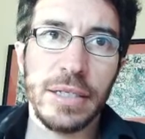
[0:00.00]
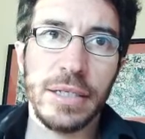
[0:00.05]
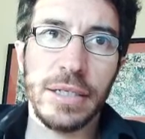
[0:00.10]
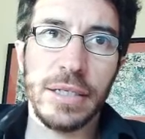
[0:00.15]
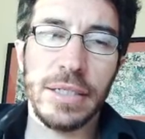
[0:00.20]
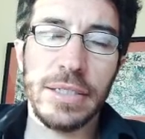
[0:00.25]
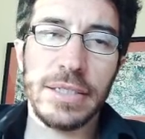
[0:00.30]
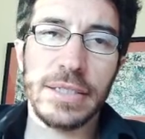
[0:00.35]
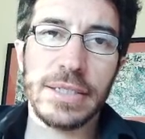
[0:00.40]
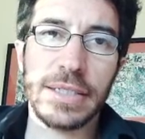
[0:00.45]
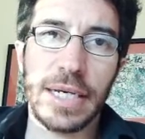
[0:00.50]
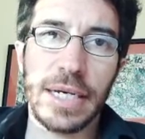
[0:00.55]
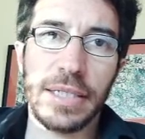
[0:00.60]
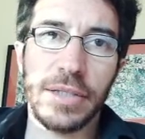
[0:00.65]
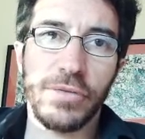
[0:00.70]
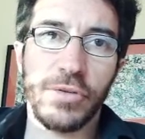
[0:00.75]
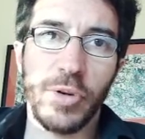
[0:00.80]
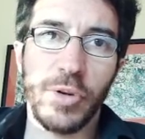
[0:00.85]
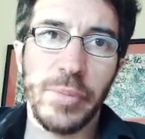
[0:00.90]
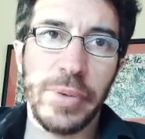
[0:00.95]

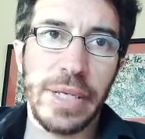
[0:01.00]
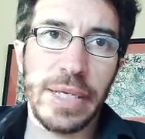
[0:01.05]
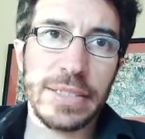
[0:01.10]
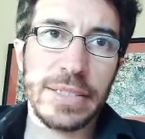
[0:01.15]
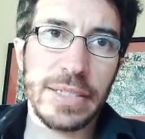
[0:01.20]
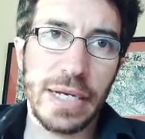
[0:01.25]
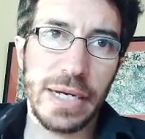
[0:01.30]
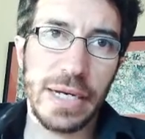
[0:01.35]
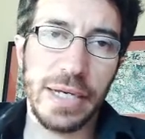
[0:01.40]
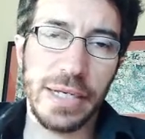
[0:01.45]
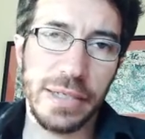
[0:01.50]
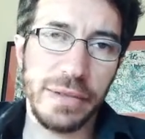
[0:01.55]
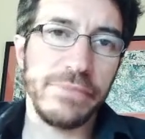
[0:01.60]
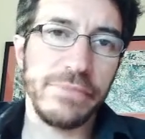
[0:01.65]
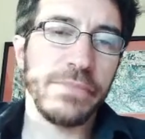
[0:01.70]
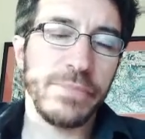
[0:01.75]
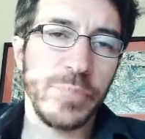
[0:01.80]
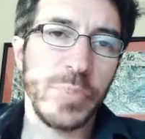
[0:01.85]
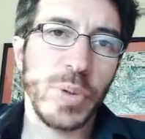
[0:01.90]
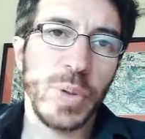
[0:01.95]
the formula psi
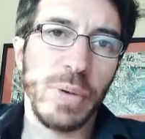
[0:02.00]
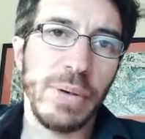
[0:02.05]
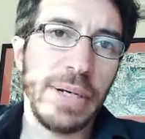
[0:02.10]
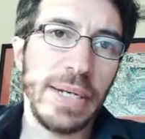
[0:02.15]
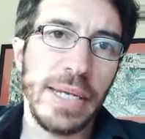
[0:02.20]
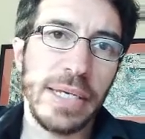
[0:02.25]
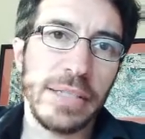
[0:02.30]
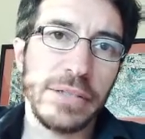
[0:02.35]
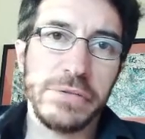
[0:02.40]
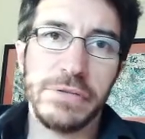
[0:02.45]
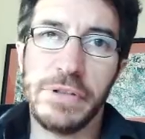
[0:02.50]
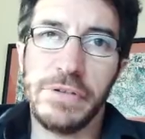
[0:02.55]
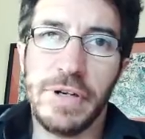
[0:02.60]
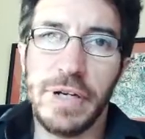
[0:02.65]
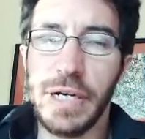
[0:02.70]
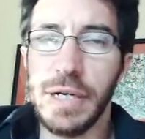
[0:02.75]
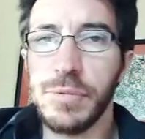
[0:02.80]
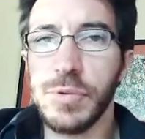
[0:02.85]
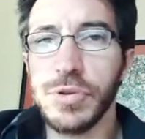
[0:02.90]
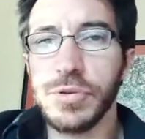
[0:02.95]
probably as free
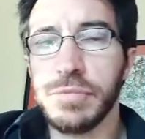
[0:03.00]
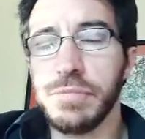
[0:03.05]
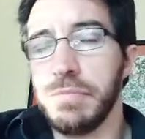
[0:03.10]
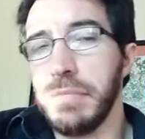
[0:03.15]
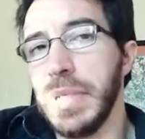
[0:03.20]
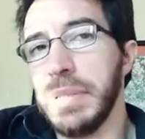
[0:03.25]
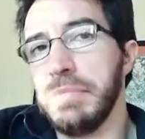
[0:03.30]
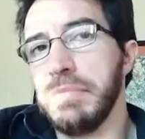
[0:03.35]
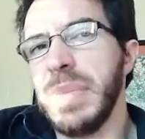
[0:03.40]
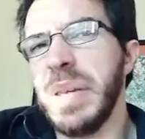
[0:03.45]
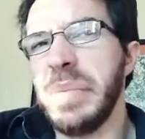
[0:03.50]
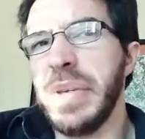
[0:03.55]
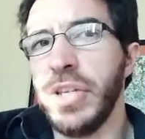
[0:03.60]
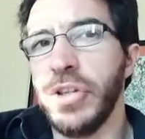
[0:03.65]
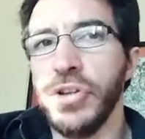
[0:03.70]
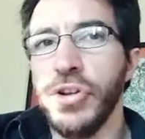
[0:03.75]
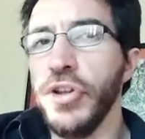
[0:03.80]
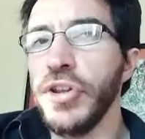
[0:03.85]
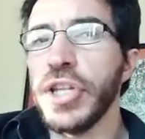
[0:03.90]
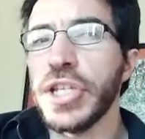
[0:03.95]
variables, but maybe
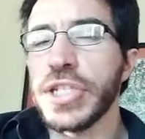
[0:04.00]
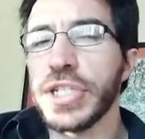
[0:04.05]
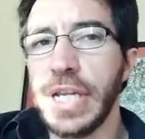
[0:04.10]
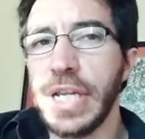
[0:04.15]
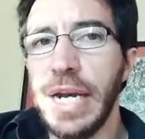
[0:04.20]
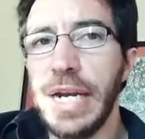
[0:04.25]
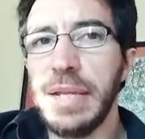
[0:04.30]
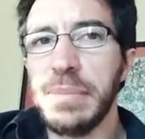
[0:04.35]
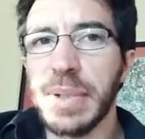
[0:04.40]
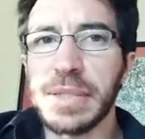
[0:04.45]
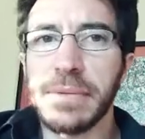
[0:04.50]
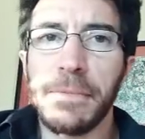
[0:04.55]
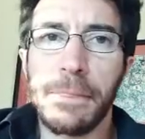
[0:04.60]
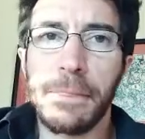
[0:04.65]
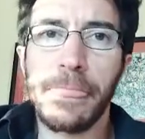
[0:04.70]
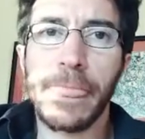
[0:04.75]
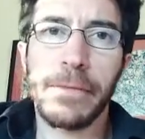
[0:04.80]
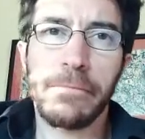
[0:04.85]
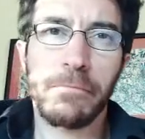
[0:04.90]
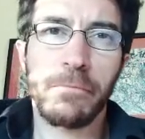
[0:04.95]
not necessarily, but
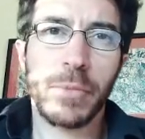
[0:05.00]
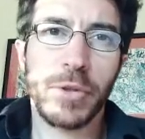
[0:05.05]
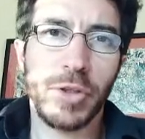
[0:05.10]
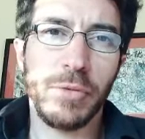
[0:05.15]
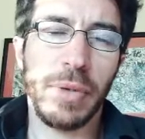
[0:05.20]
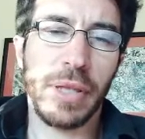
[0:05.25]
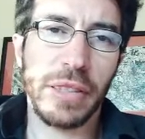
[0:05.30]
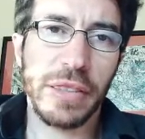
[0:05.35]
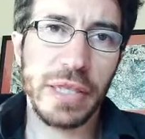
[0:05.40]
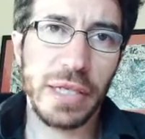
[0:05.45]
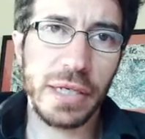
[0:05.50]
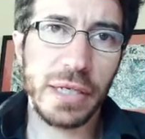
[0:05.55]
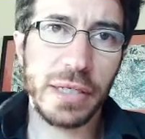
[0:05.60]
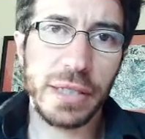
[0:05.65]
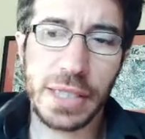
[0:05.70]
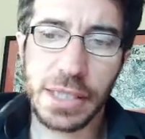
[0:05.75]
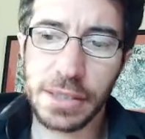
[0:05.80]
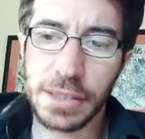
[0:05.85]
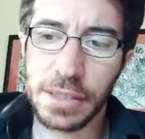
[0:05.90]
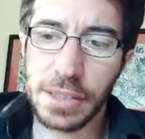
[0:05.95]
you may think
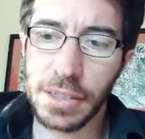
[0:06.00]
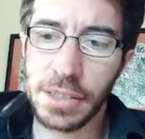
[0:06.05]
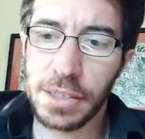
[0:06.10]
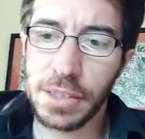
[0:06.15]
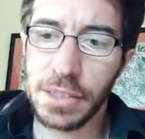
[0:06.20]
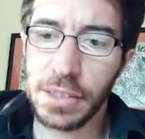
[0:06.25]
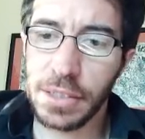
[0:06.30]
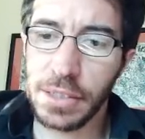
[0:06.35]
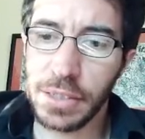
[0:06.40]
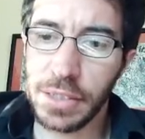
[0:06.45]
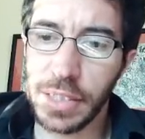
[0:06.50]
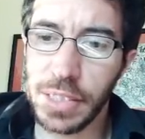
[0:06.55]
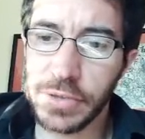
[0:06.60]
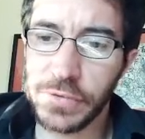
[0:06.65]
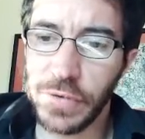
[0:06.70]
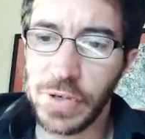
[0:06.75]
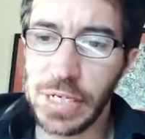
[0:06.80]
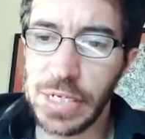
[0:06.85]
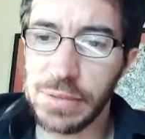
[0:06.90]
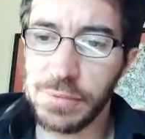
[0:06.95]
that these
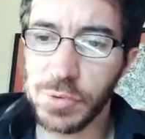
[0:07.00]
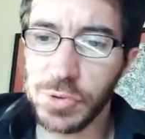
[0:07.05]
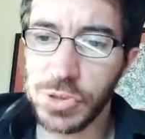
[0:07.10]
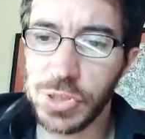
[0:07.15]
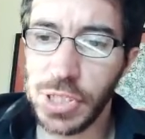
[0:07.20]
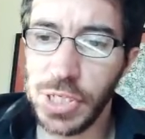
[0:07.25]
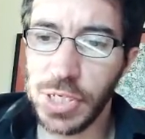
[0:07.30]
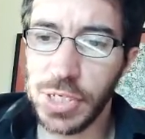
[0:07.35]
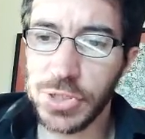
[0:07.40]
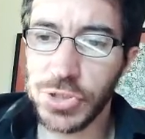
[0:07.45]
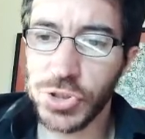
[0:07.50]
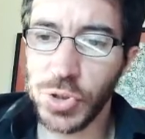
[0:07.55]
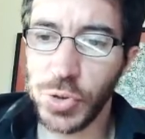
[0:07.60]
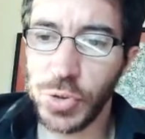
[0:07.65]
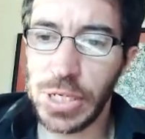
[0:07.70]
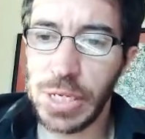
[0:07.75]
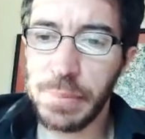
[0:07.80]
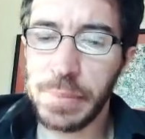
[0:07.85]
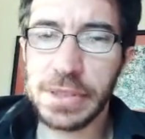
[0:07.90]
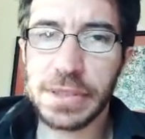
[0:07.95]
variables here
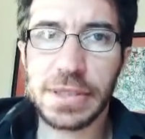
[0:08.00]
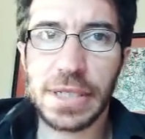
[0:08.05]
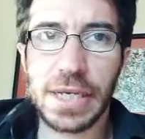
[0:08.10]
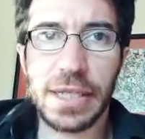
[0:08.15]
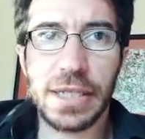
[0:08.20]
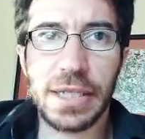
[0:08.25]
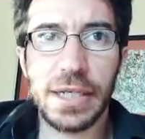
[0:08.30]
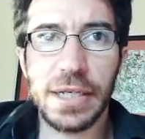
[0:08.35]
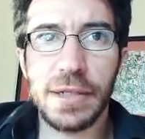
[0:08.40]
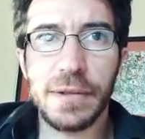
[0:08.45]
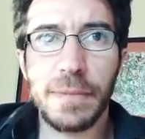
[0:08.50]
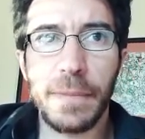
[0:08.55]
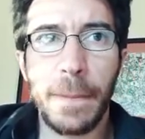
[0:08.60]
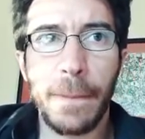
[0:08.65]
showed up inside here,